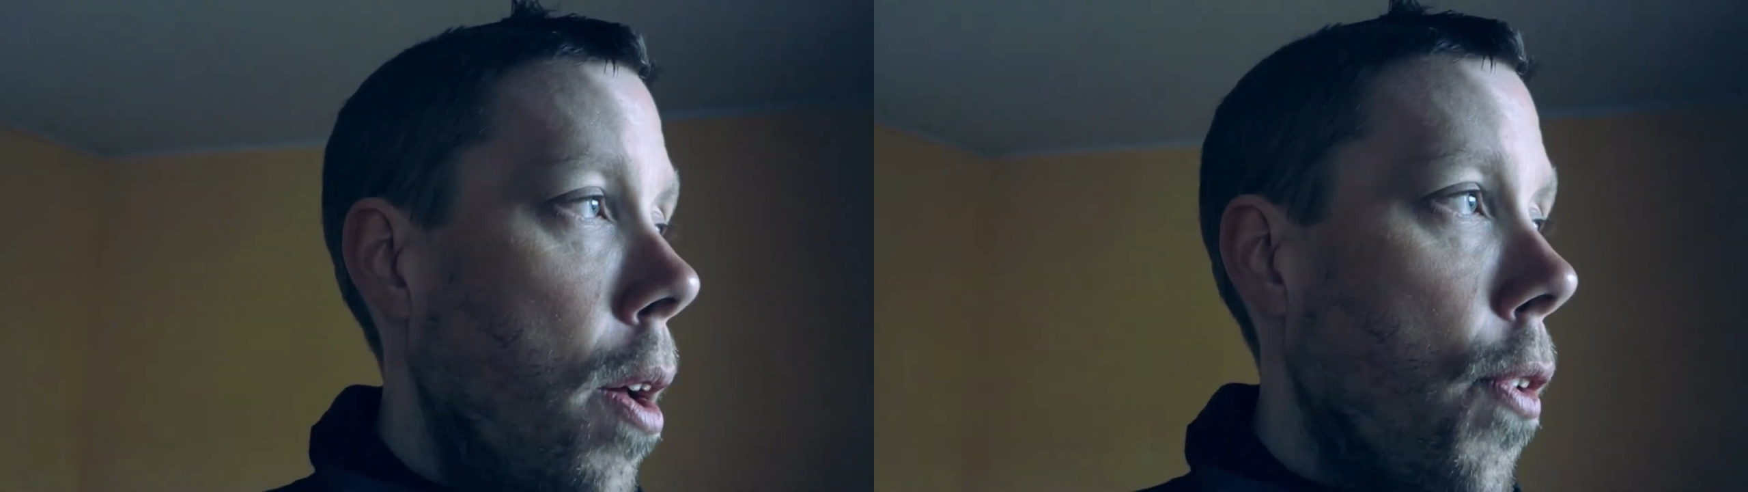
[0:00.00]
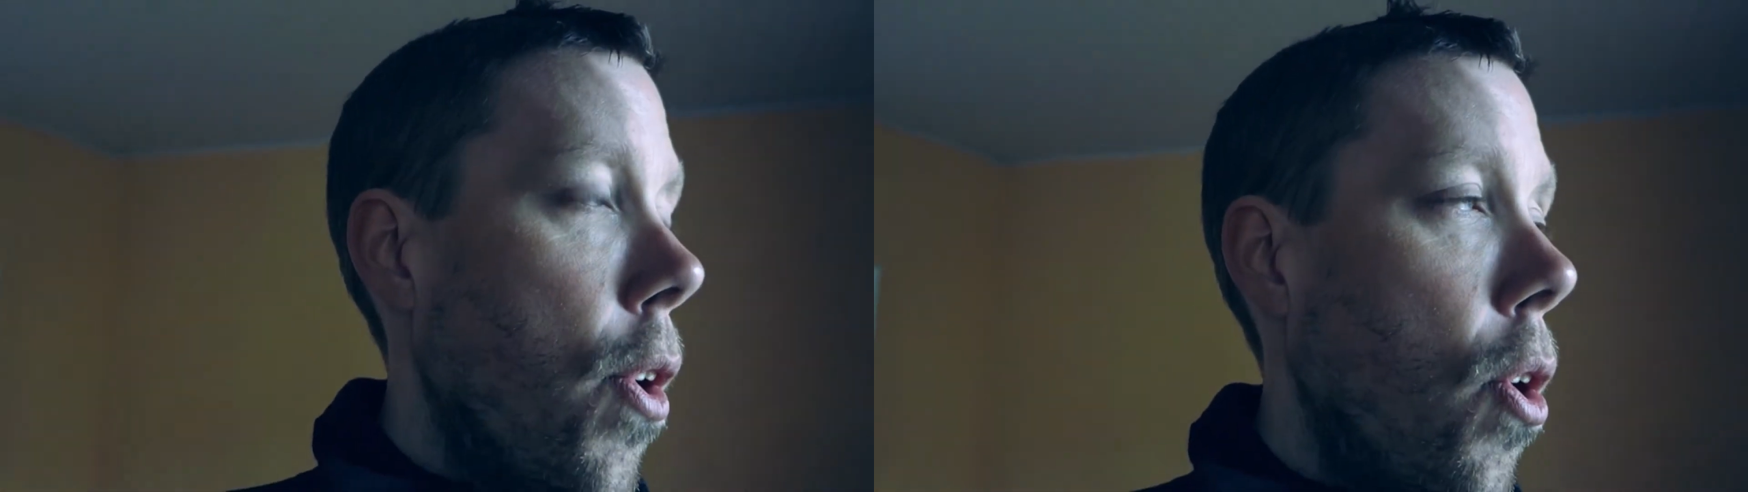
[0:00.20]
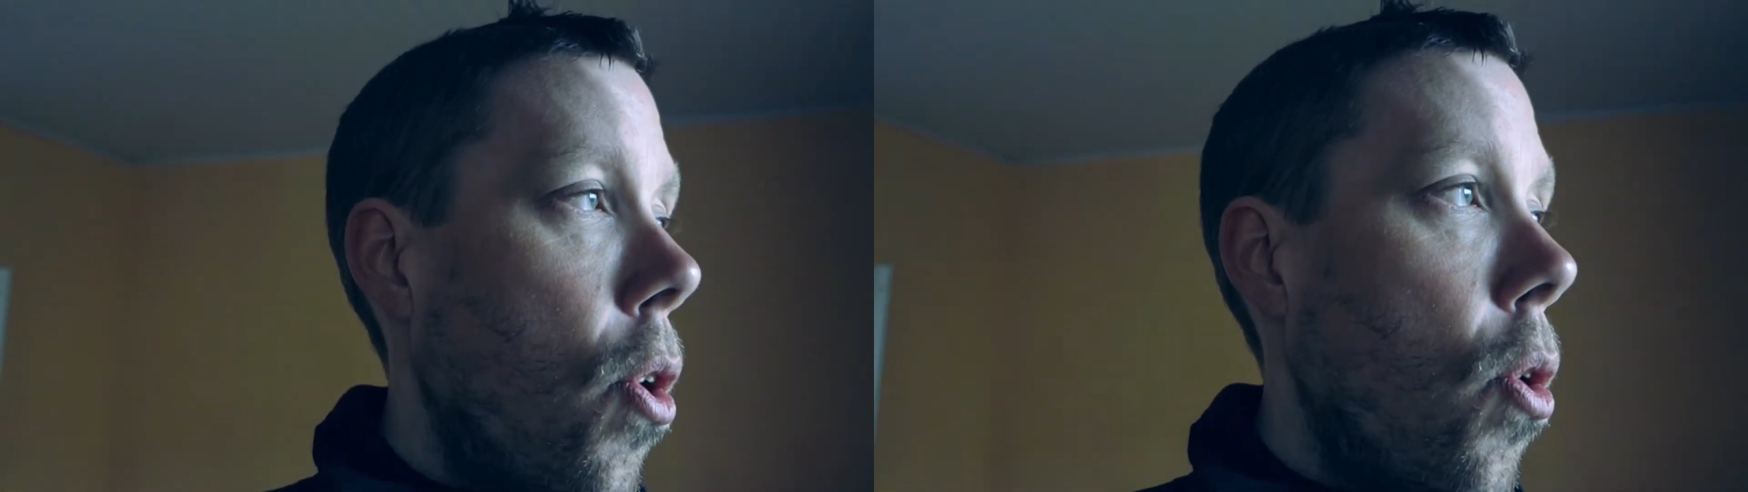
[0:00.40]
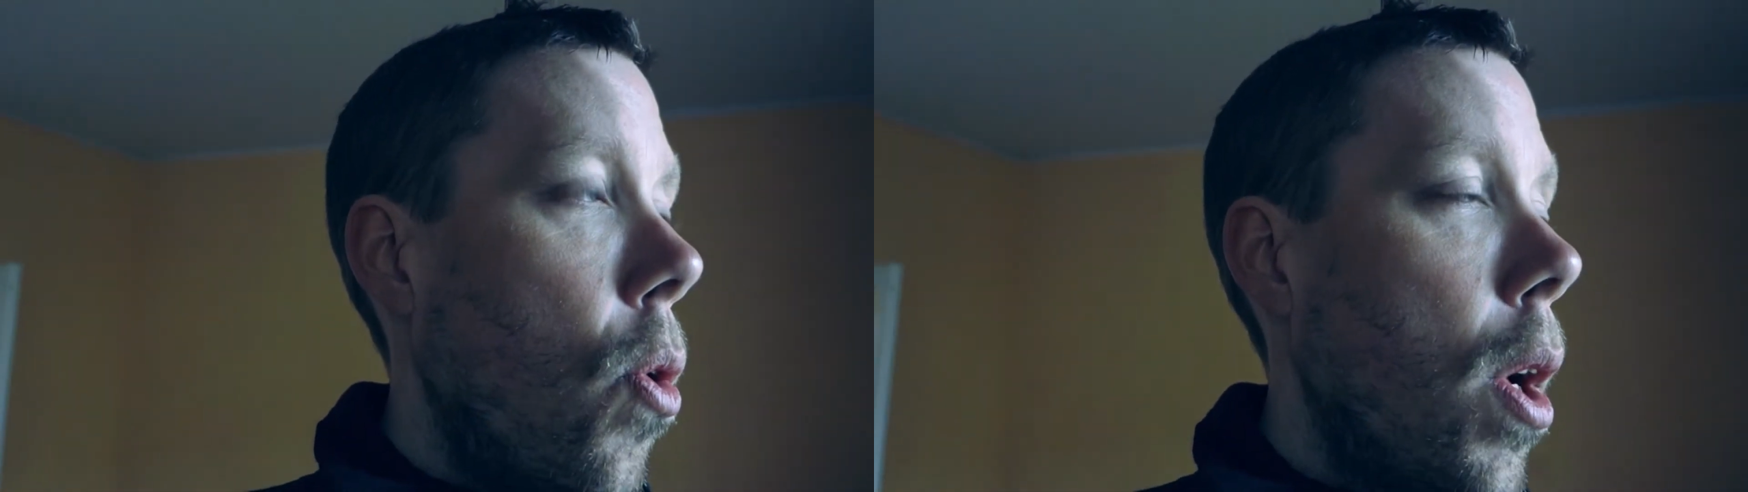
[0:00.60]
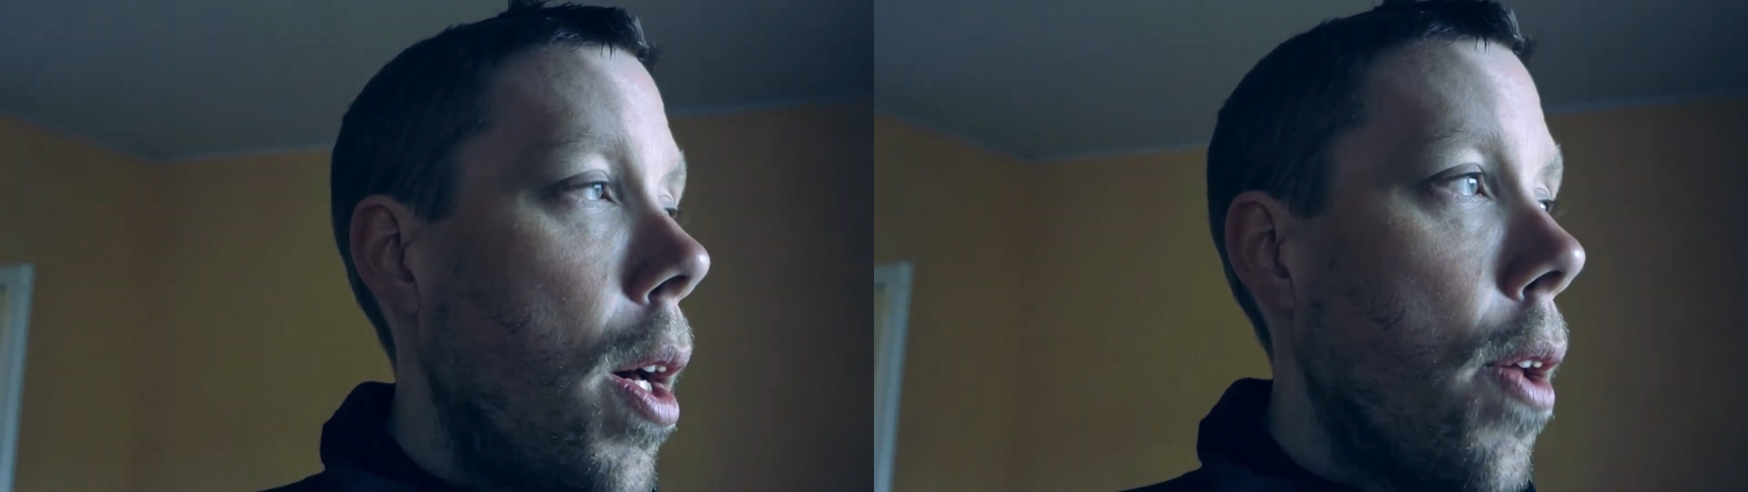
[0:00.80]

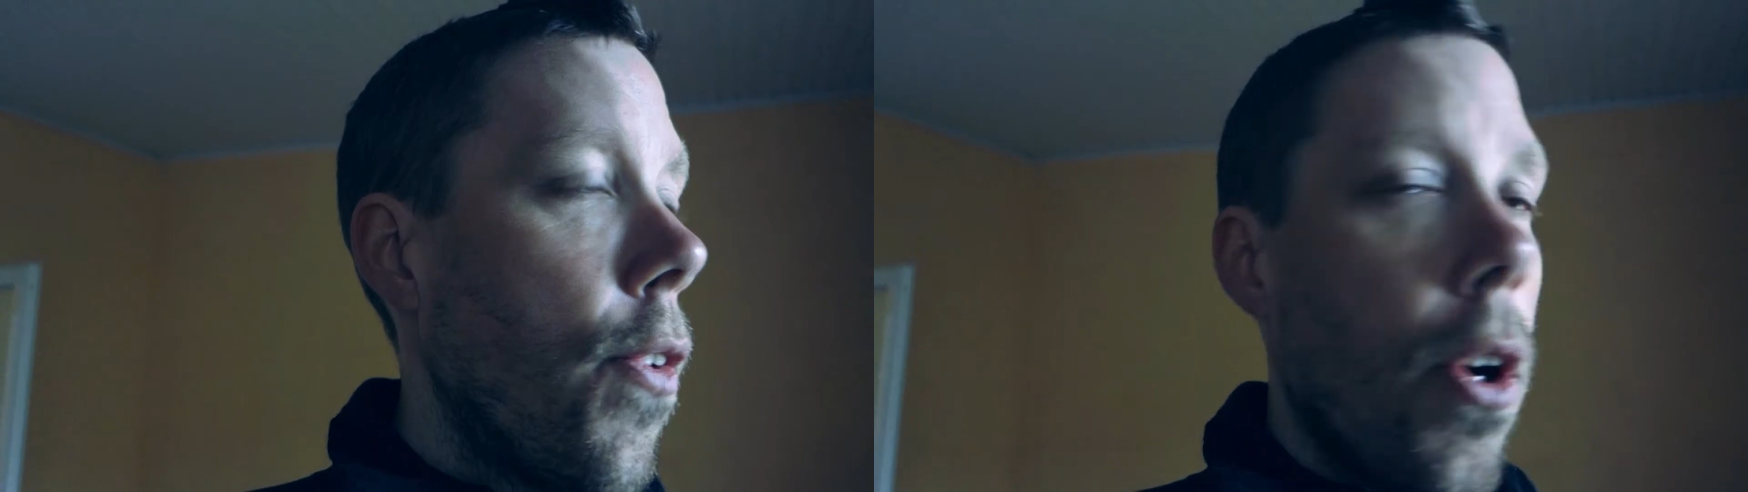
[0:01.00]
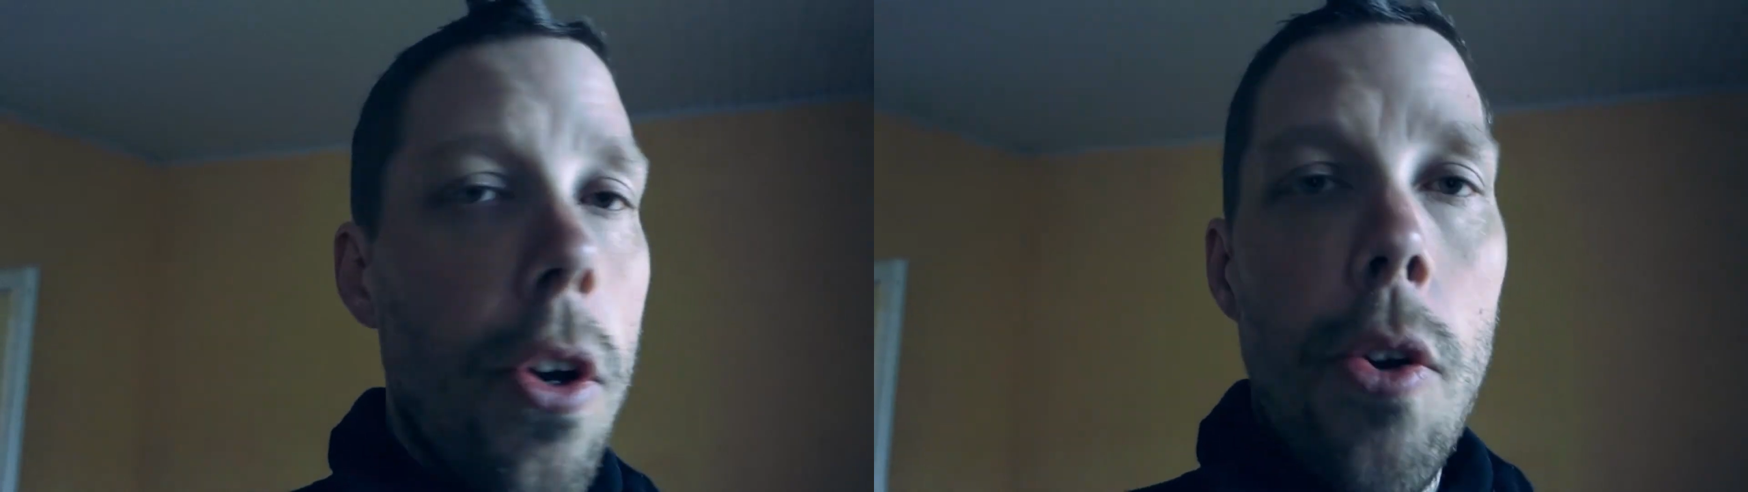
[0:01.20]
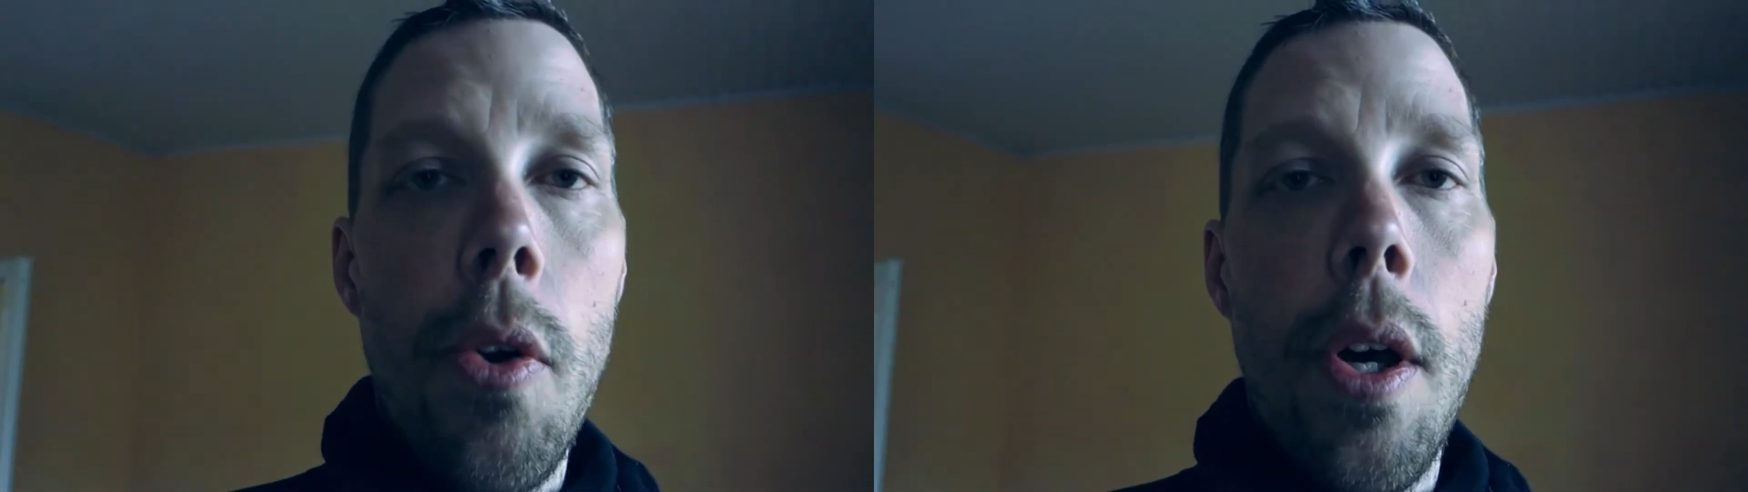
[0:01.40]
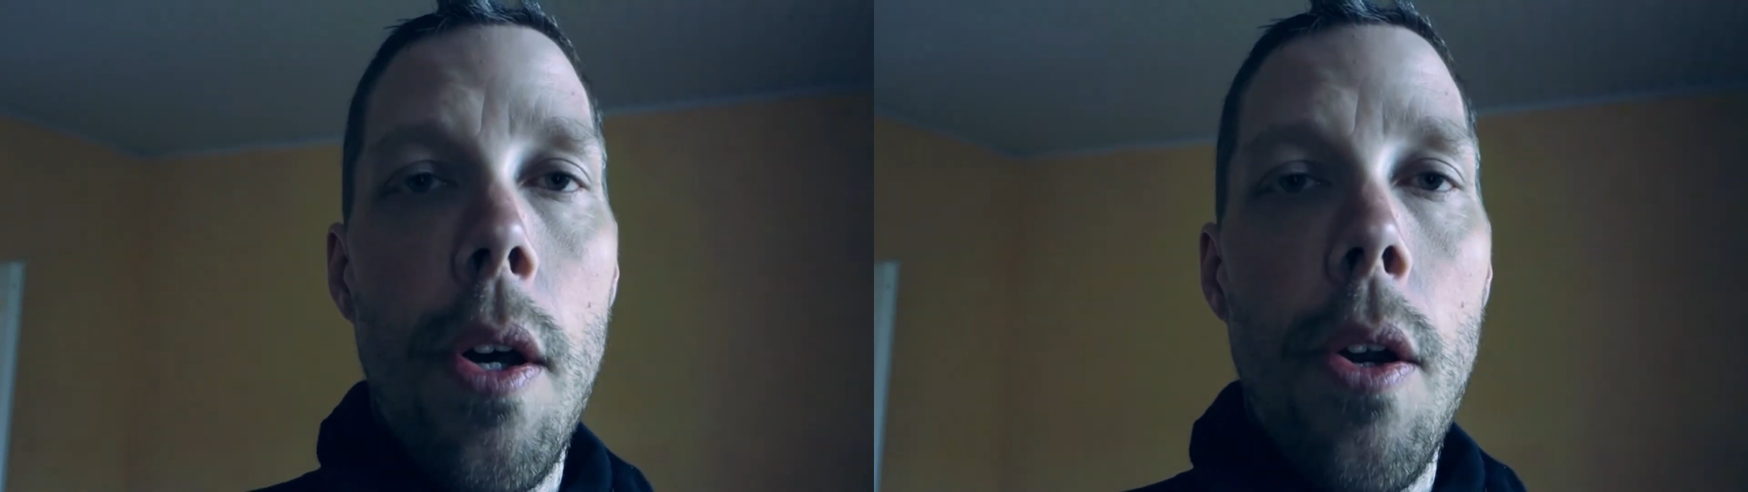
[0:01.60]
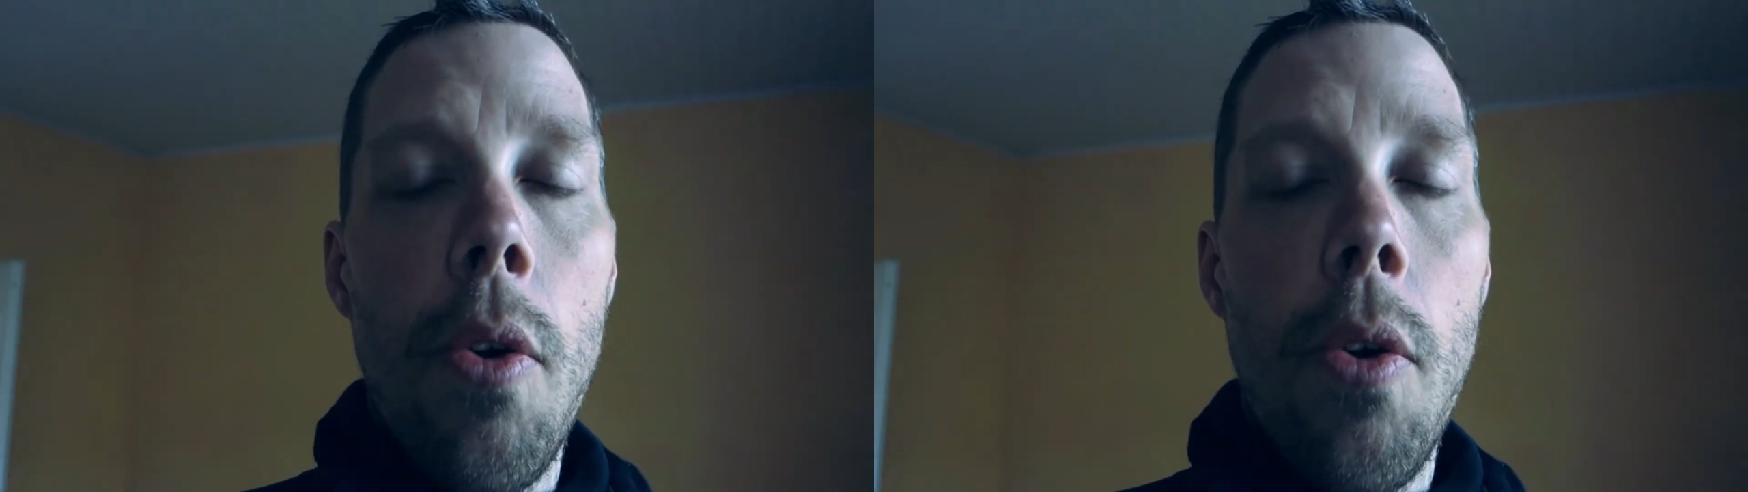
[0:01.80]
So start to